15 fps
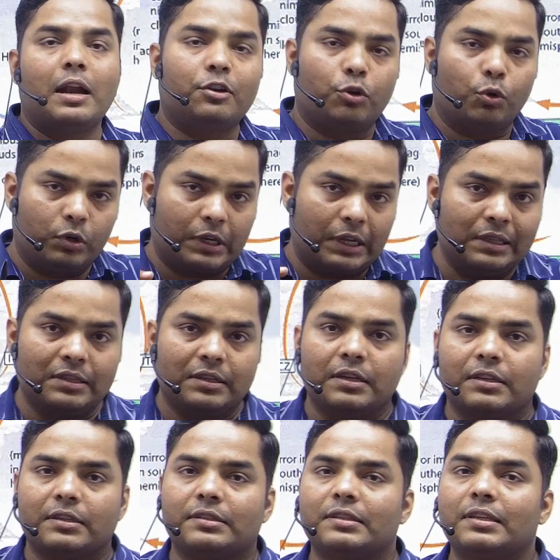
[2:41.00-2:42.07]
total
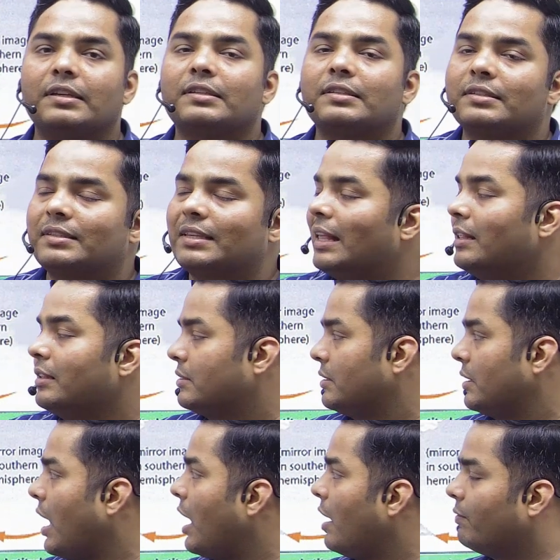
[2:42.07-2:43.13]
6 cells
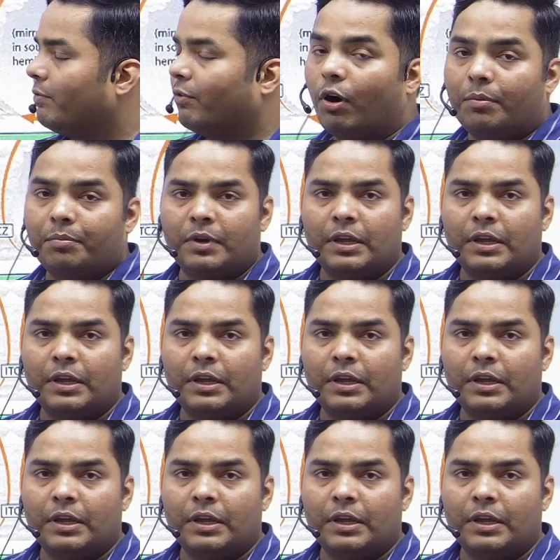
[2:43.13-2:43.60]
are formed,